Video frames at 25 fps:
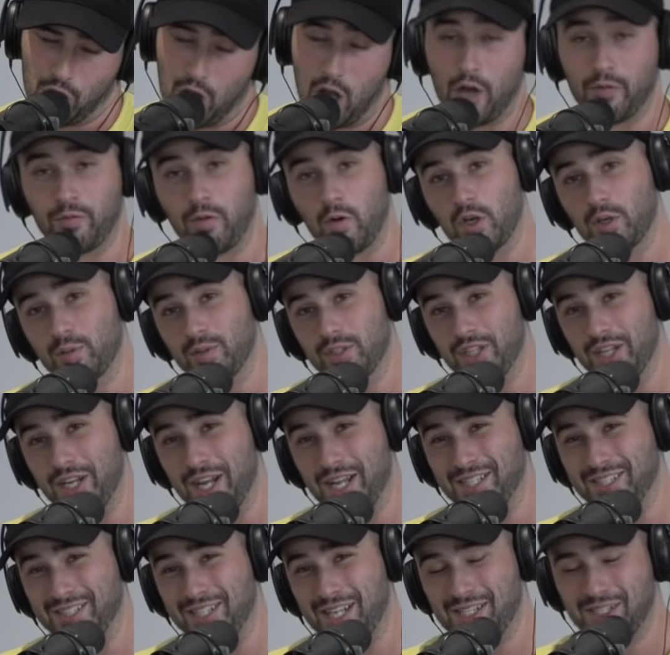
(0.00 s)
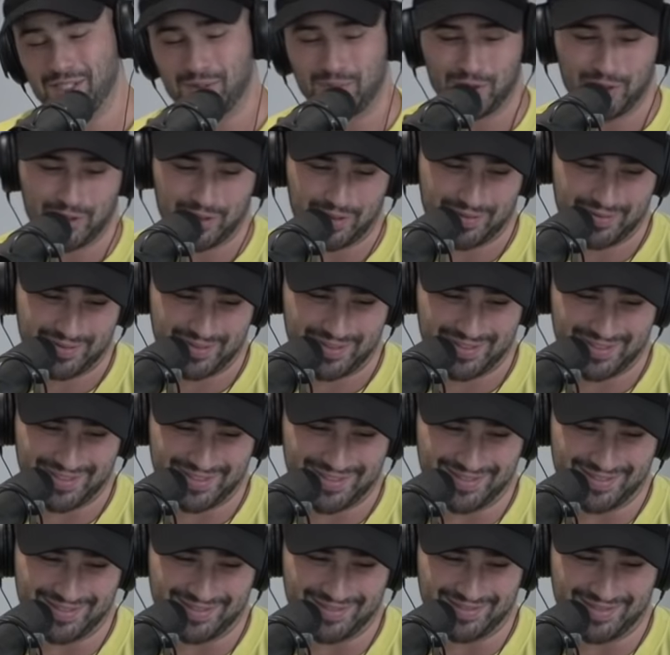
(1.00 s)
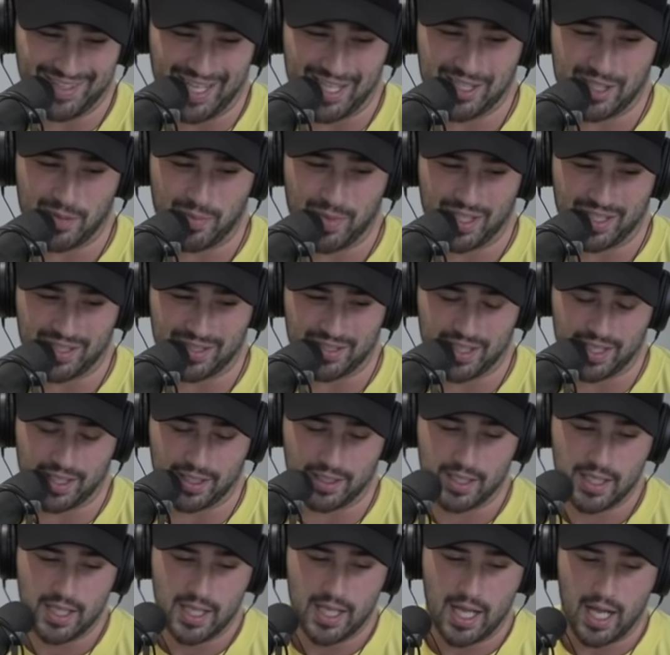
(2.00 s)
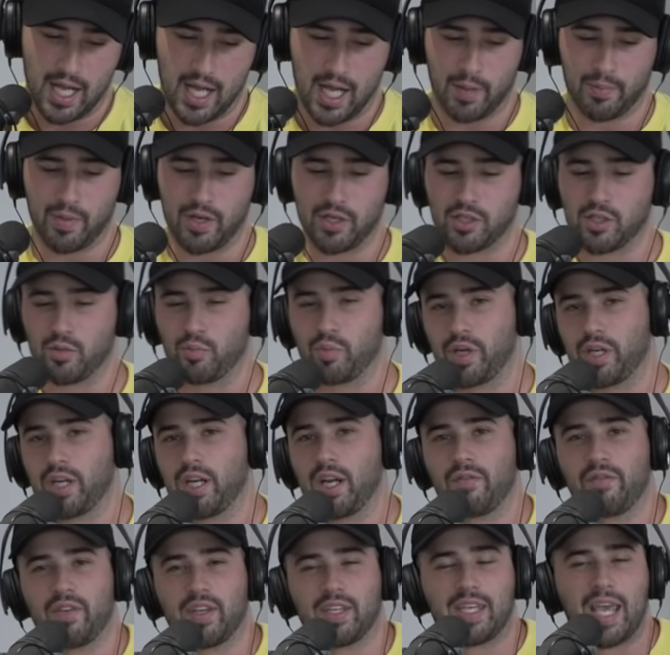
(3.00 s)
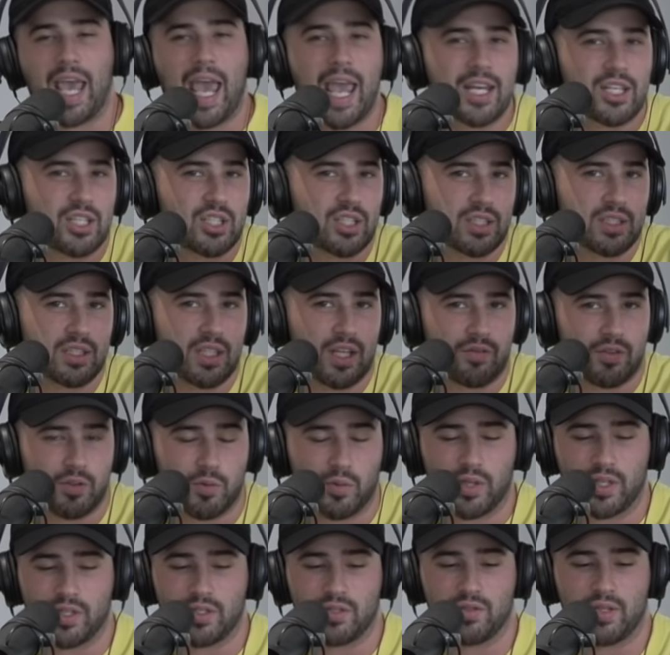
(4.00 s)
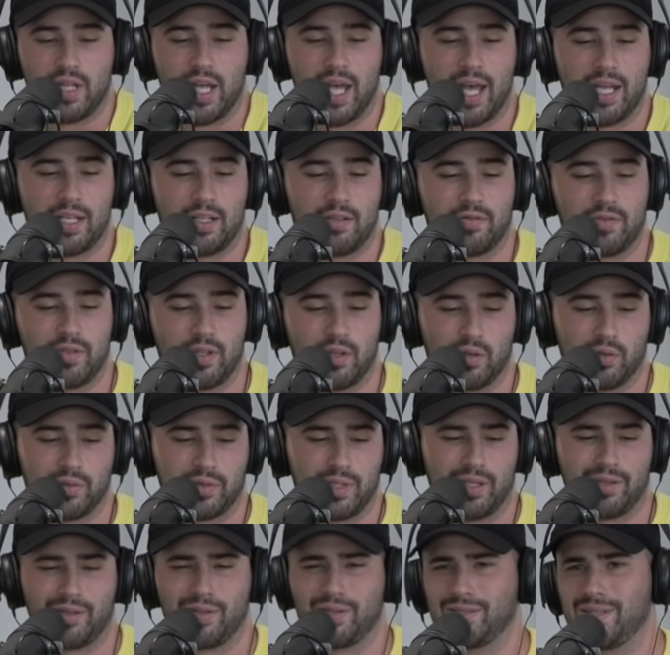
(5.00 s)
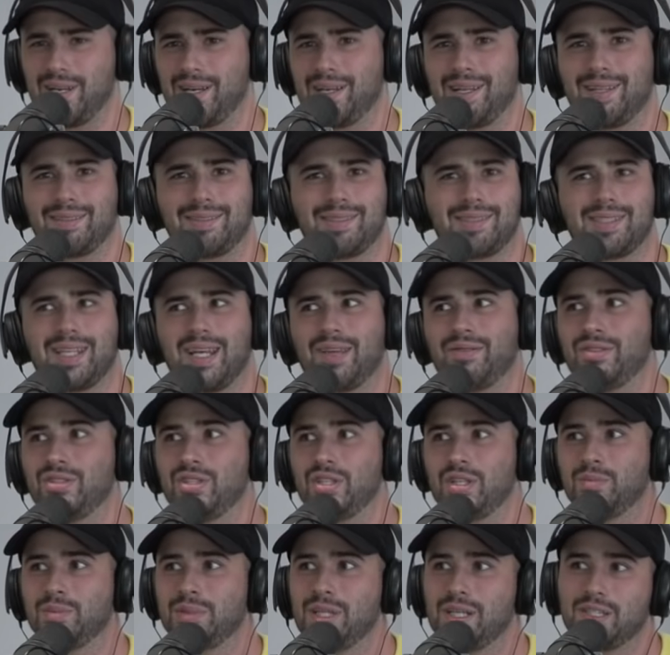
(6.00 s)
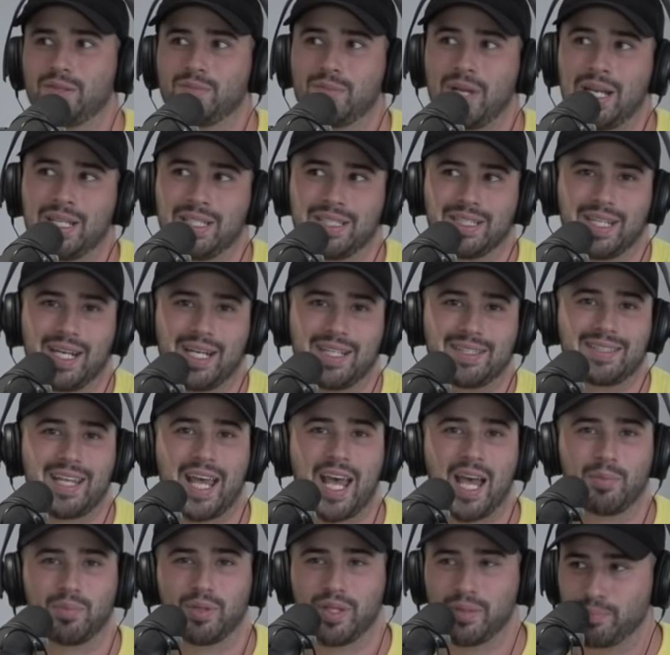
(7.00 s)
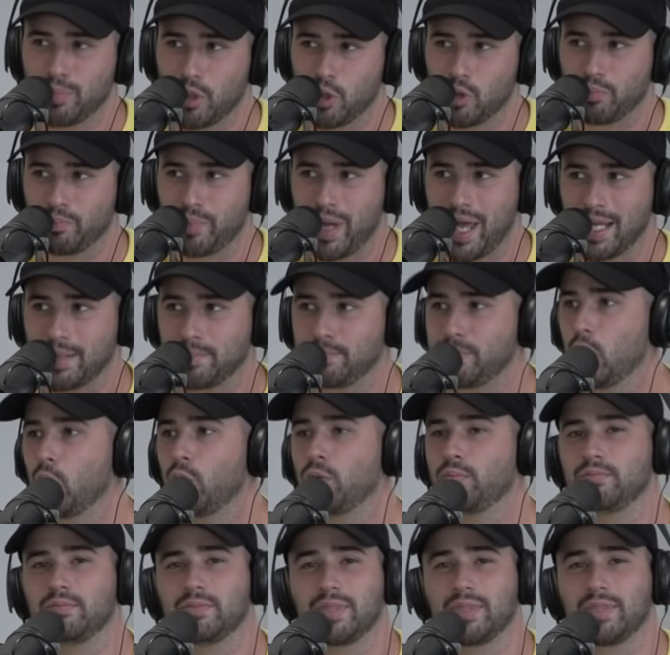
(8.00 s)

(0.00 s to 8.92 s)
Affordable and accessible. That's the biggest thing. Um, and you can bring it on vacation if you want to do that. If the hotel you're staying at doesn't have a gym, doesn't matter. You got a tablet, boom, bang, boom.